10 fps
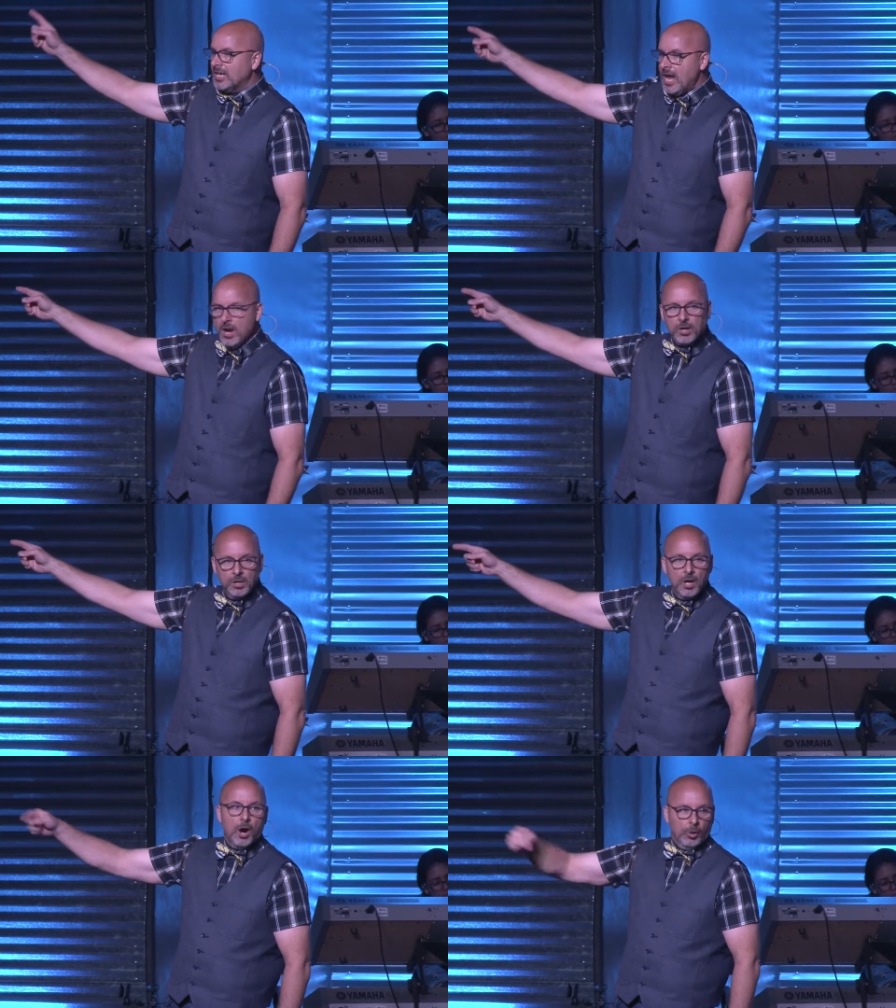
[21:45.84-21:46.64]
in here.
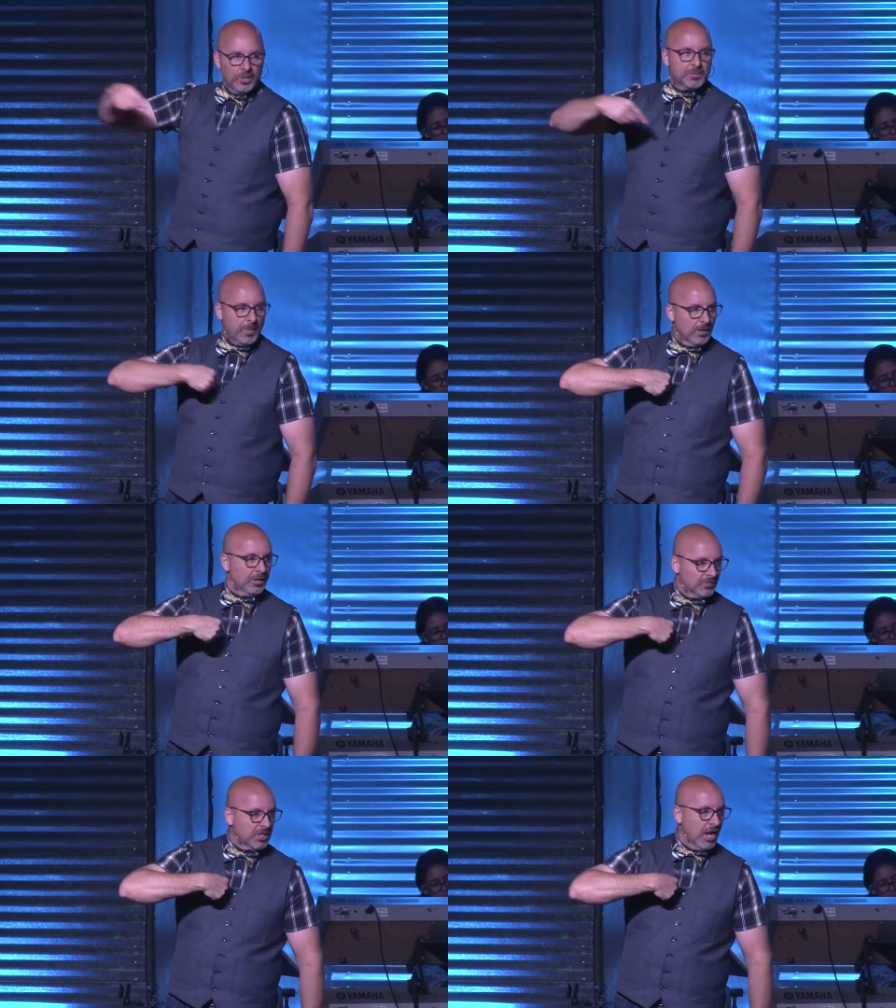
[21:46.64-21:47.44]
Holy Spirit
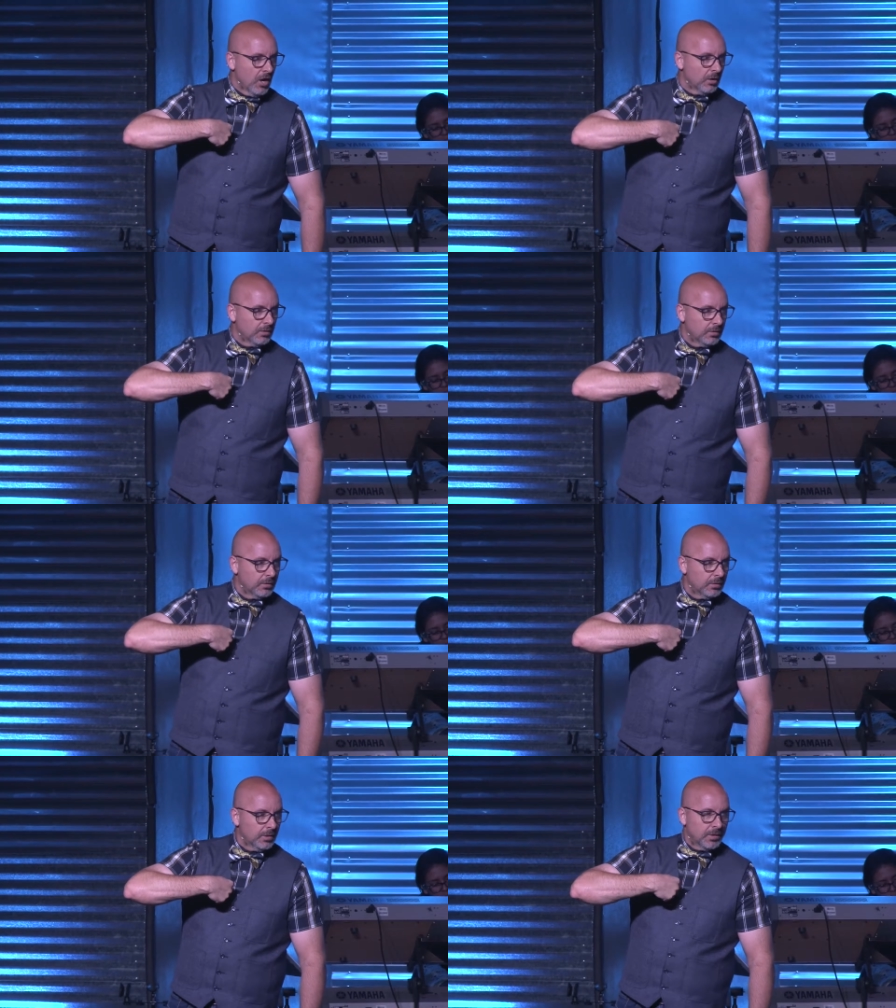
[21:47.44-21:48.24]
lives in here.
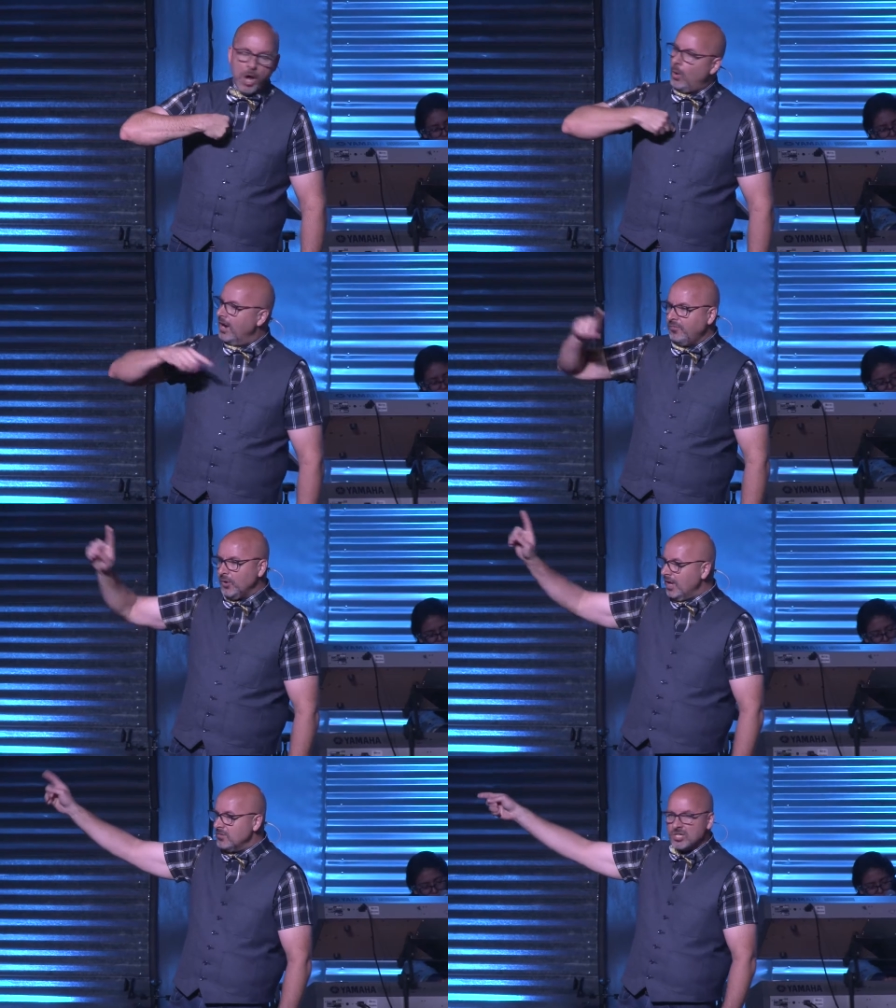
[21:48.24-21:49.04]
No
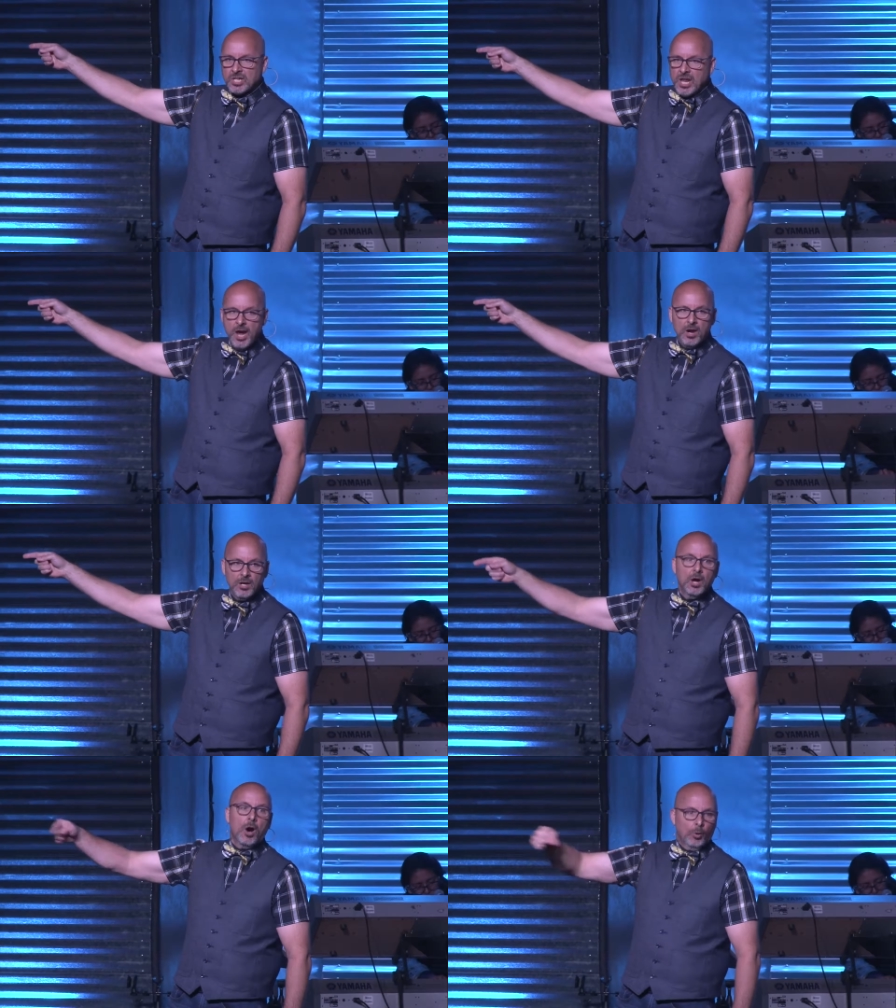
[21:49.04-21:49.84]
unforgiveness in here.
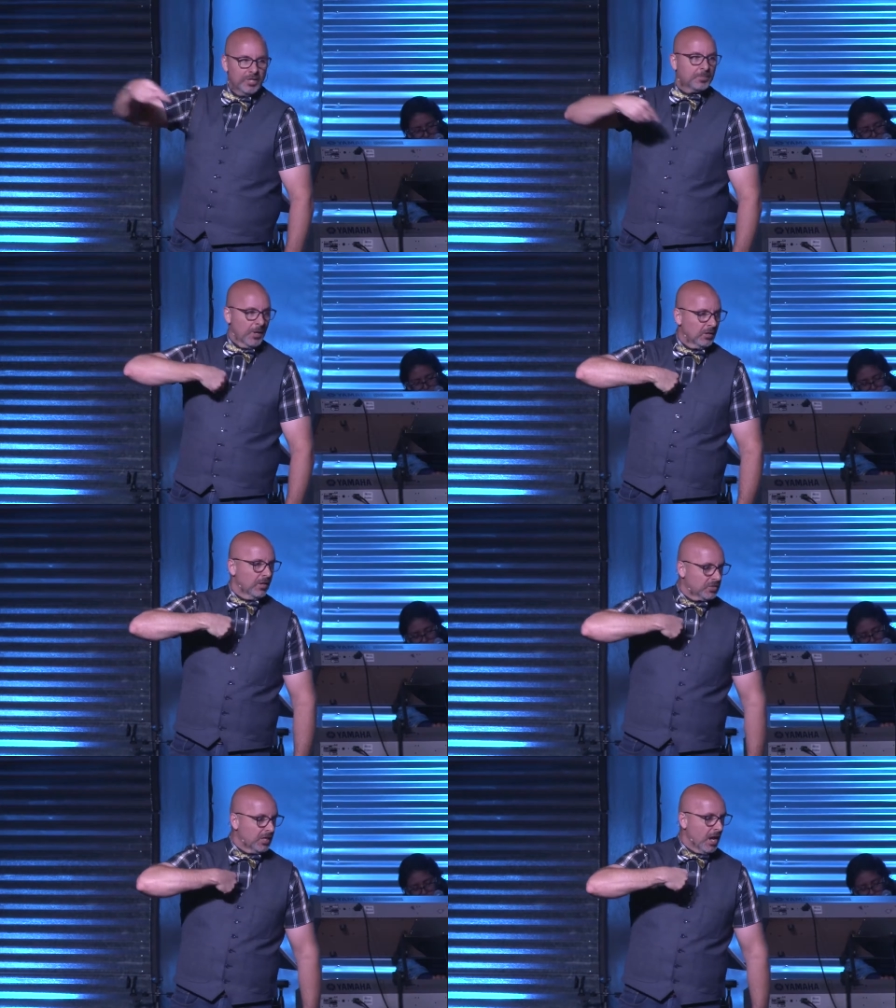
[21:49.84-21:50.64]
Holy Spirit
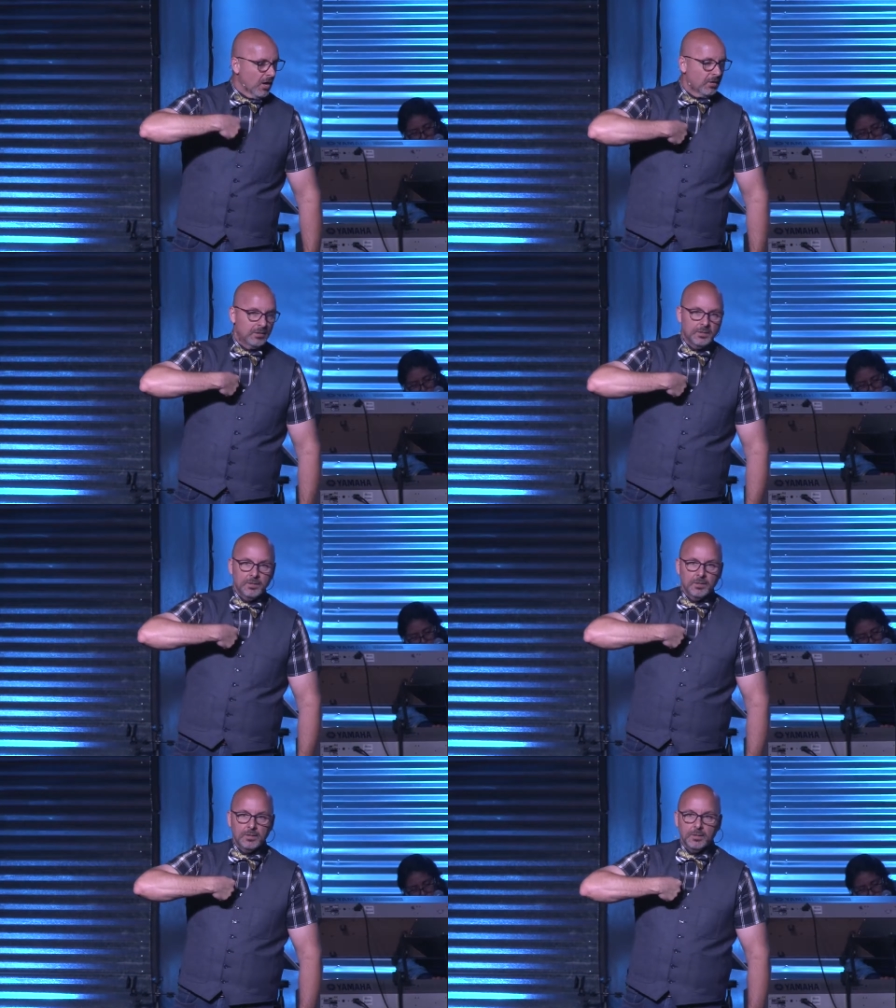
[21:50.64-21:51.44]
lives in here.
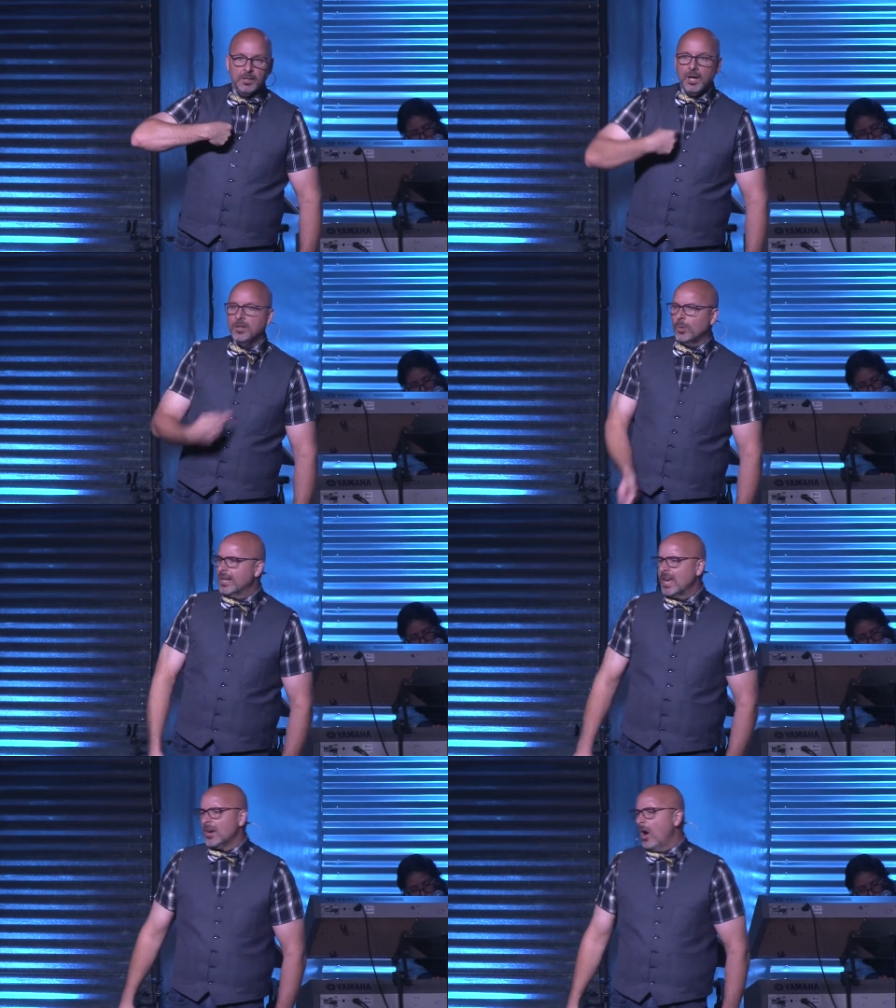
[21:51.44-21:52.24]
And then when
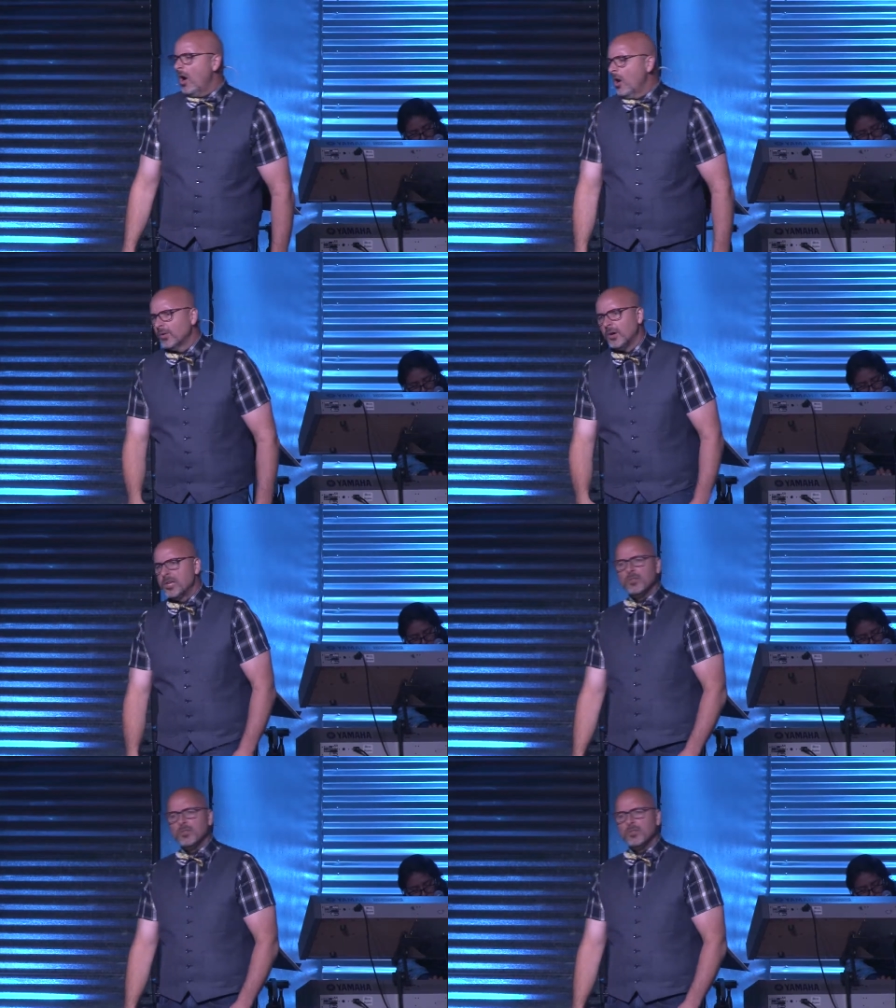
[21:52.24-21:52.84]
that, oh, on the